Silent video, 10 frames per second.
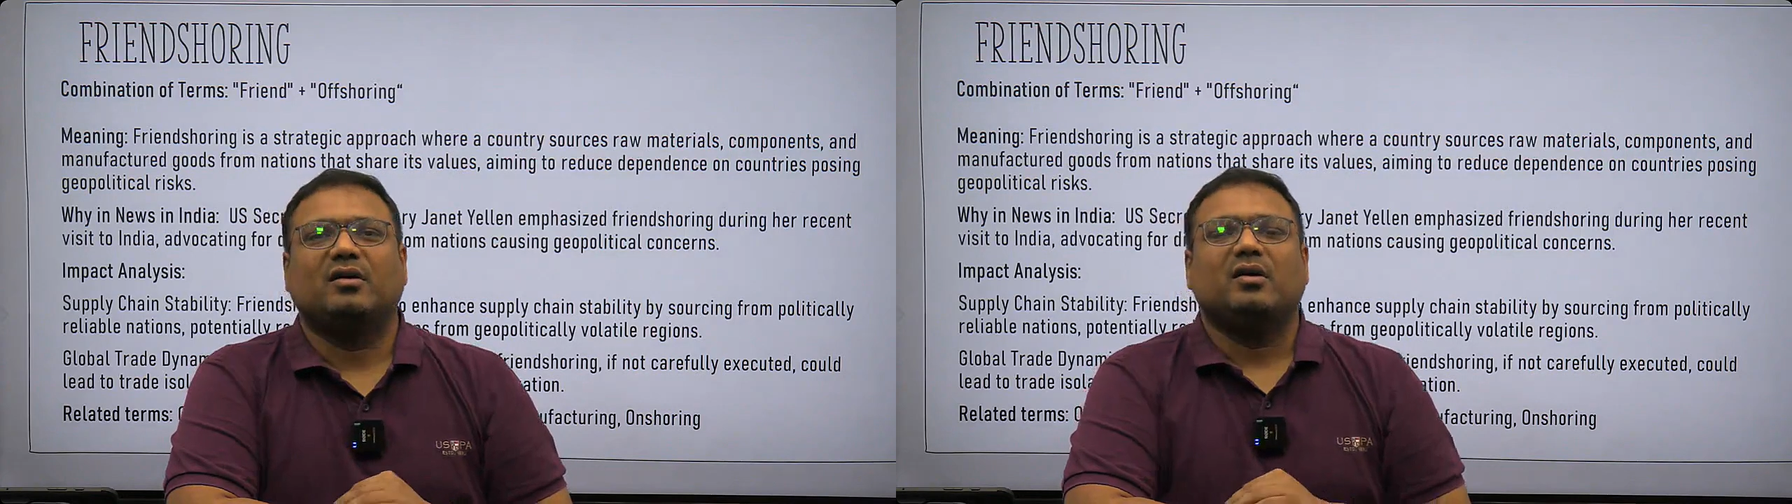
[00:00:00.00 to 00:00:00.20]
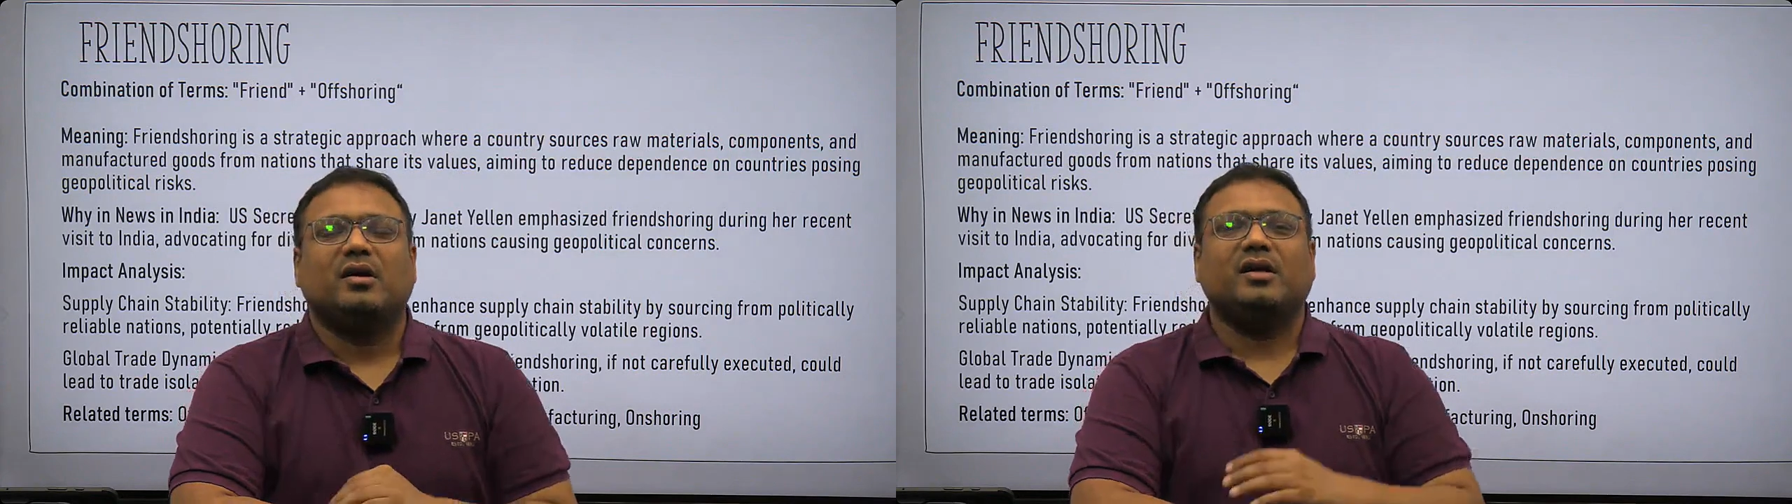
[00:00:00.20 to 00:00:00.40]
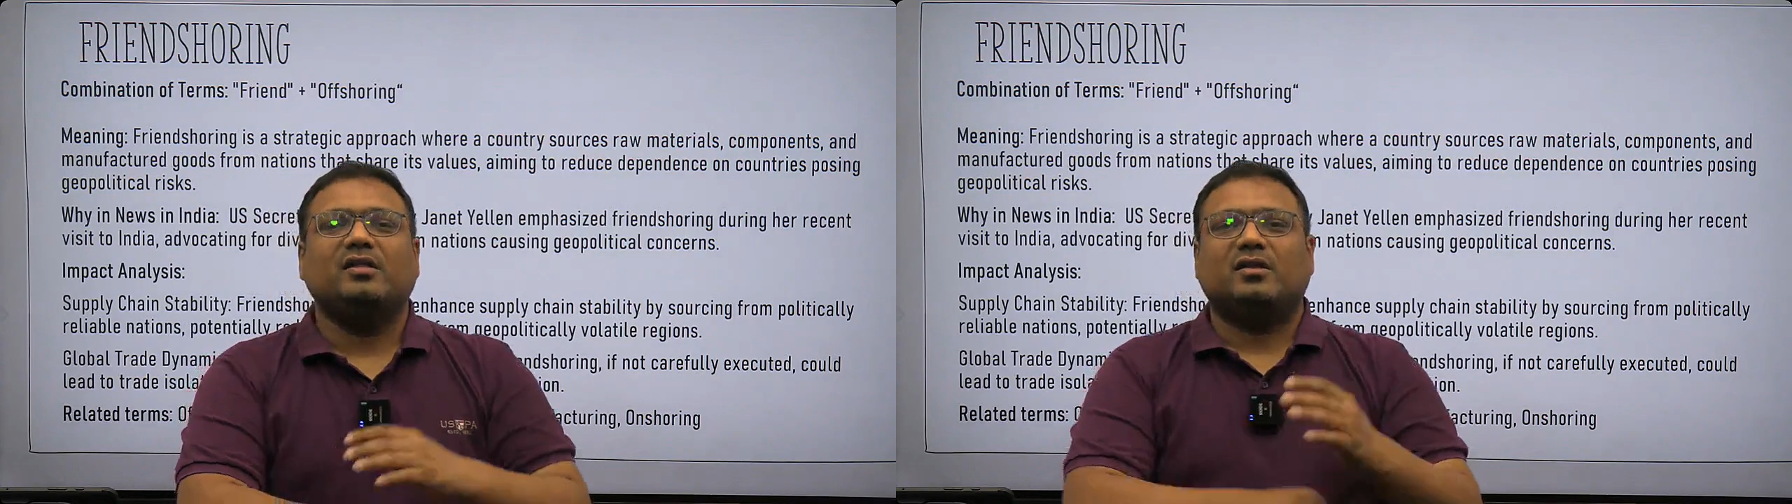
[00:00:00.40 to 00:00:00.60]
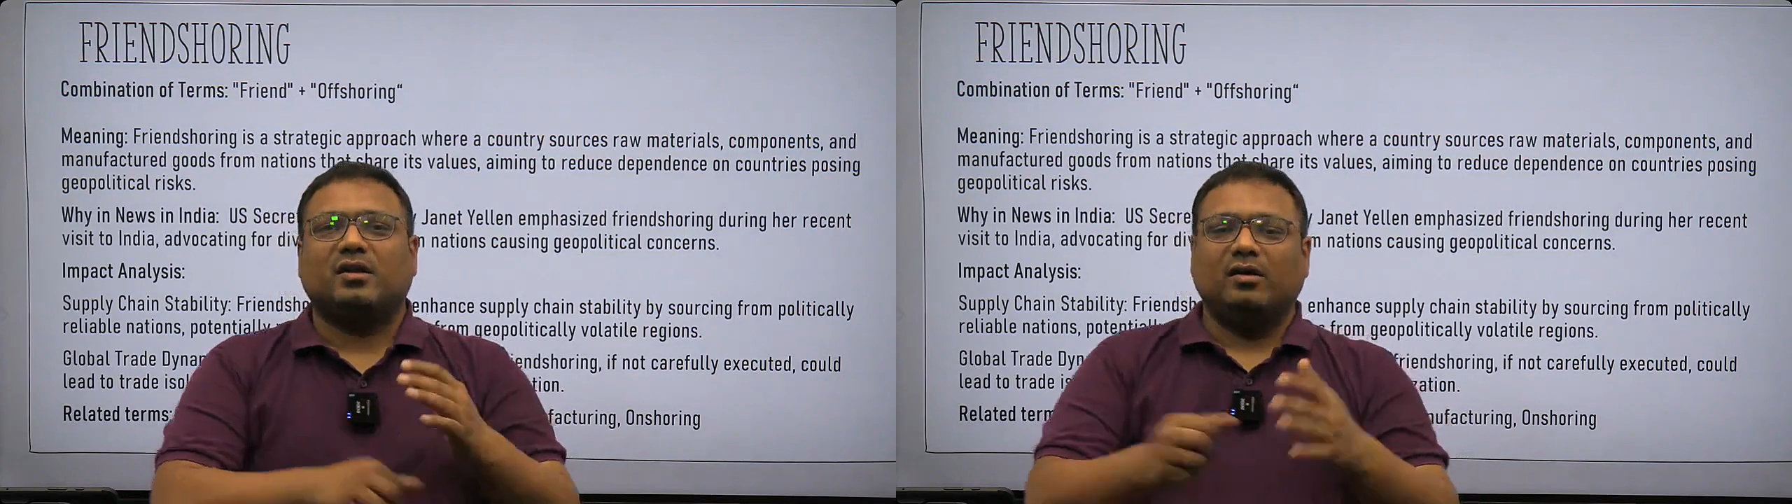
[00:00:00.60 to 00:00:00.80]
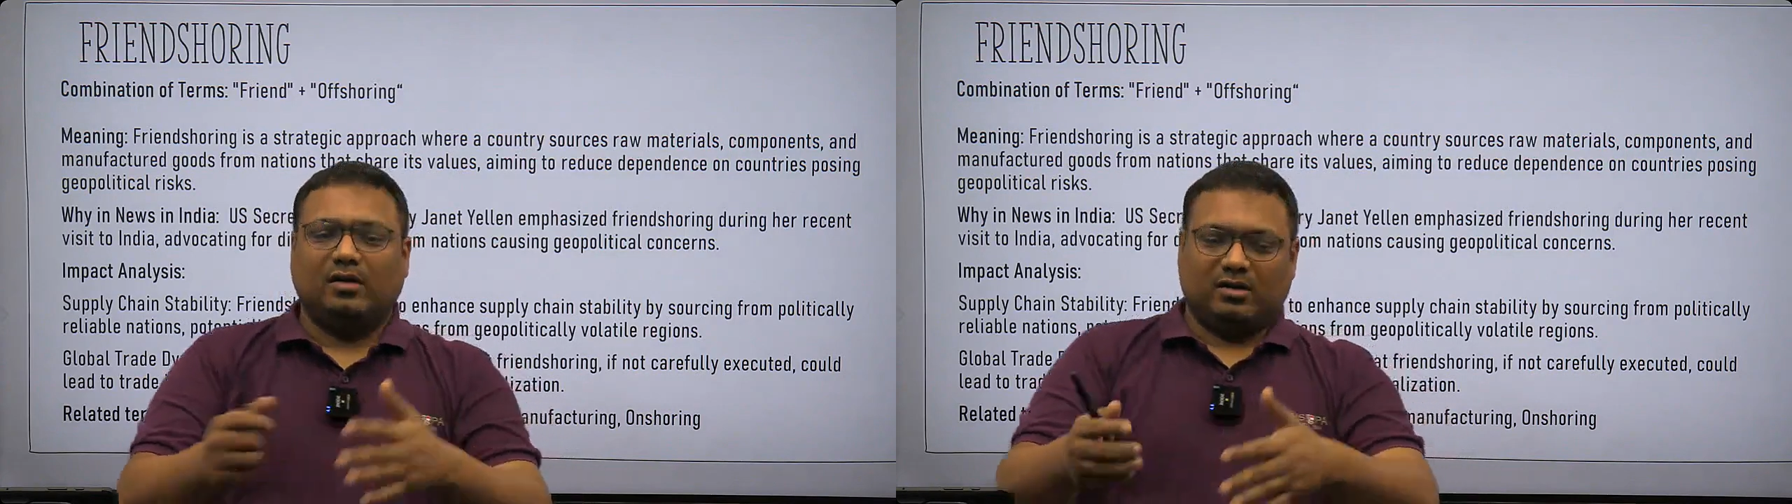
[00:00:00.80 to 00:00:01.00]
in
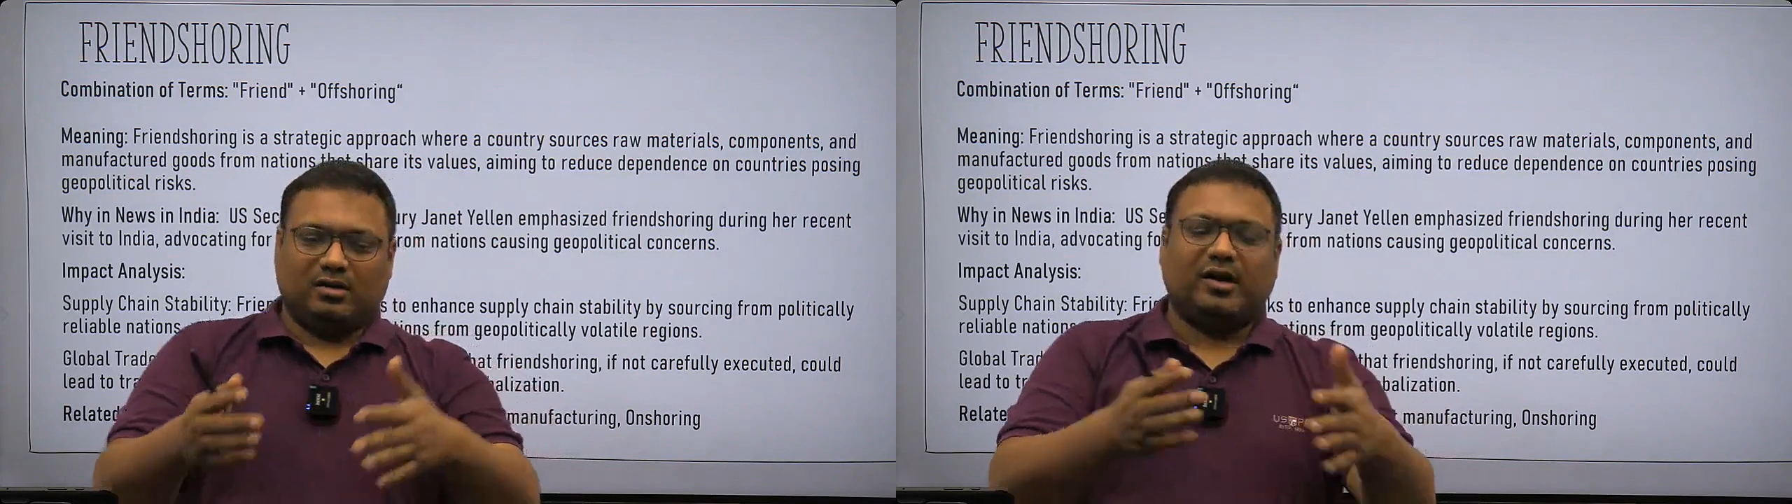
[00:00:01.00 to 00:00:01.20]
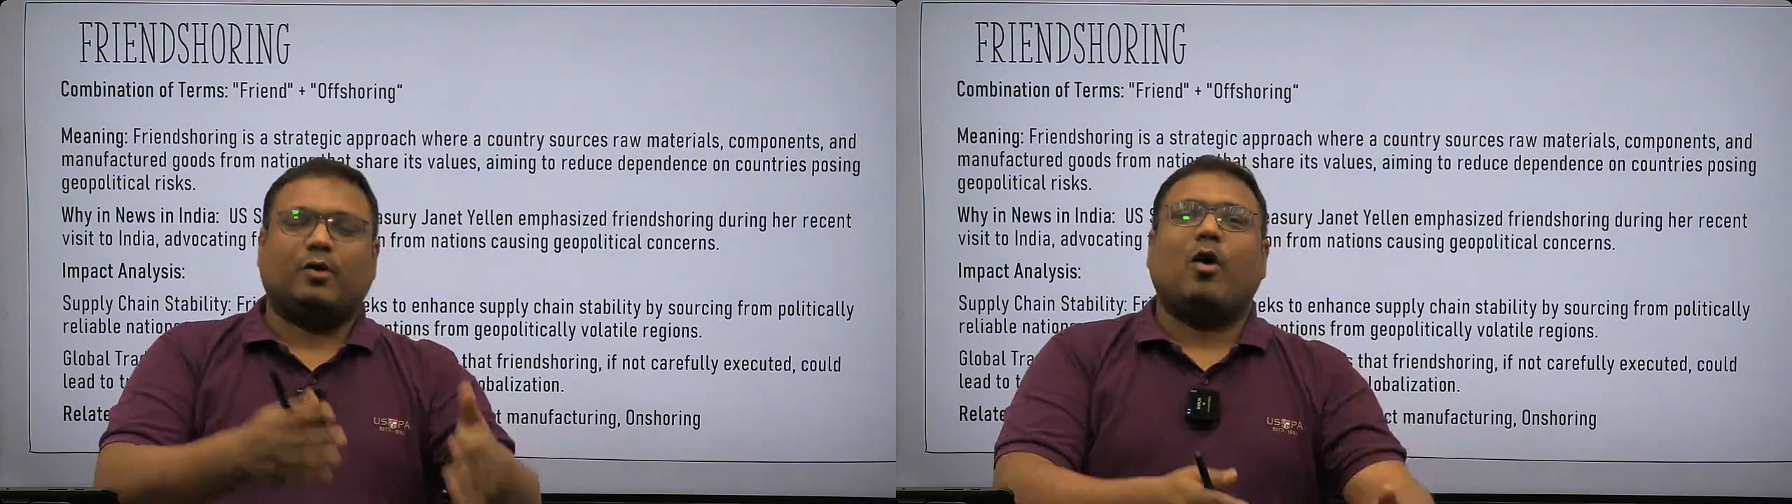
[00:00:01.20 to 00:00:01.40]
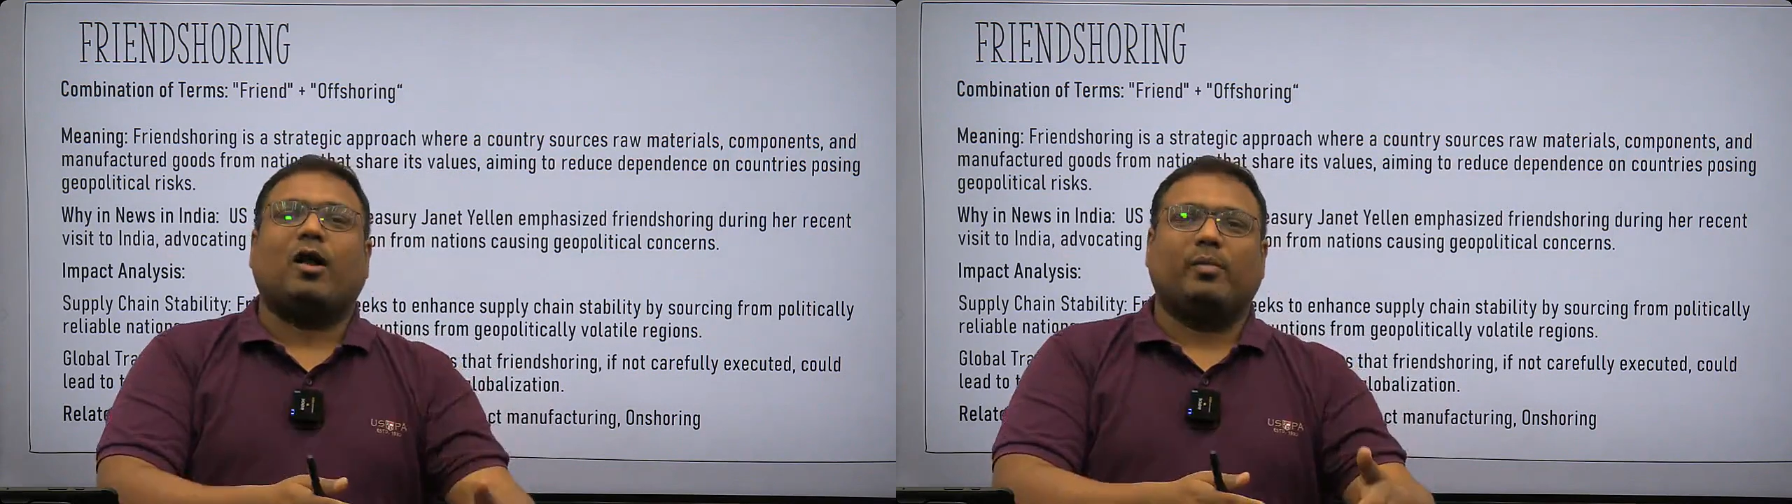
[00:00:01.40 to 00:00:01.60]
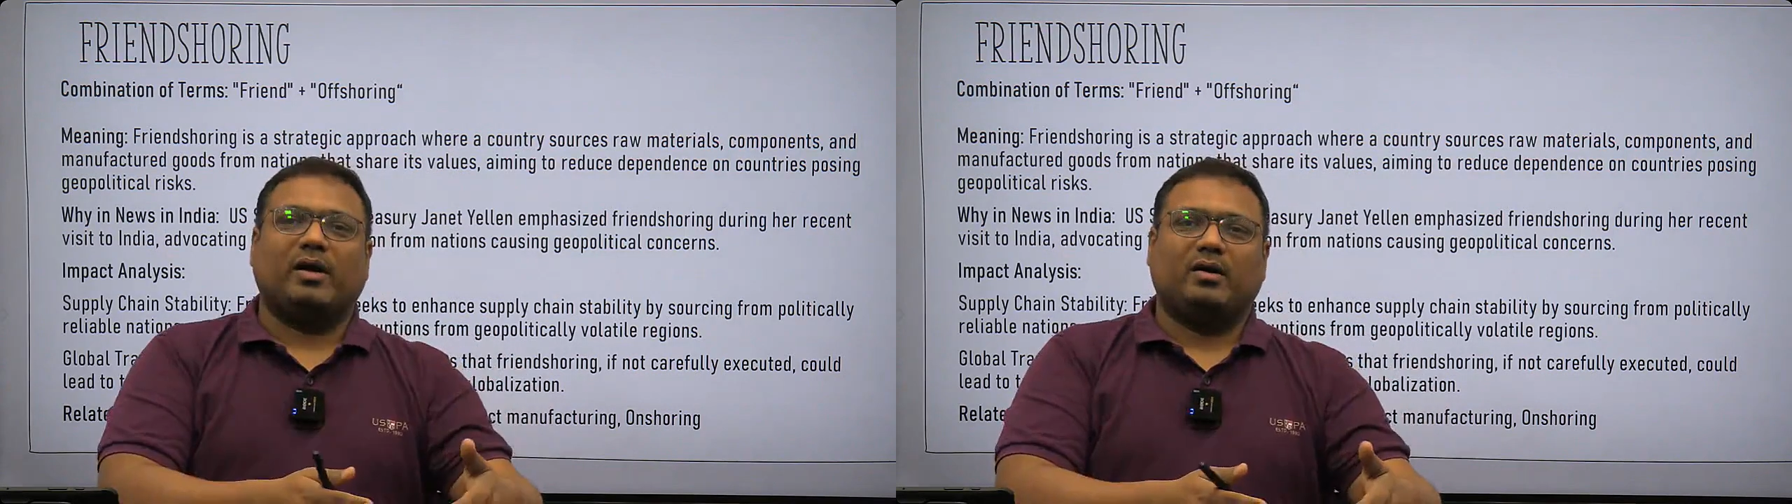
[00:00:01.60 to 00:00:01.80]
their requirement,